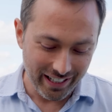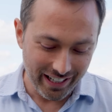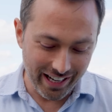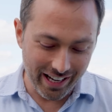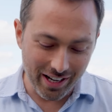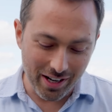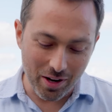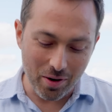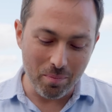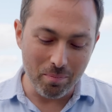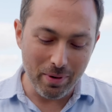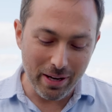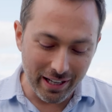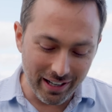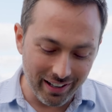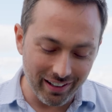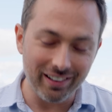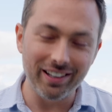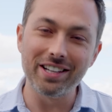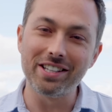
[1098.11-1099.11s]
It
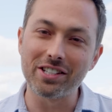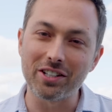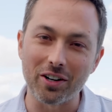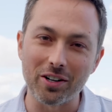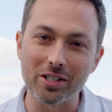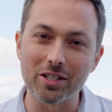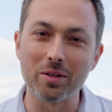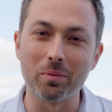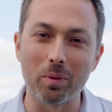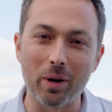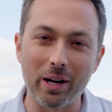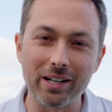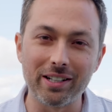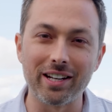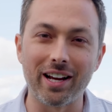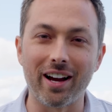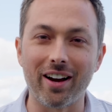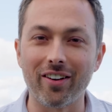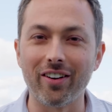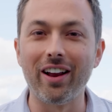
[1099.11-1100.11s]
immediately starts to break
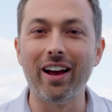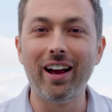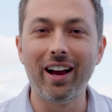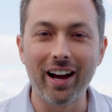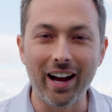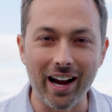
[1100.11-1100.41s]
down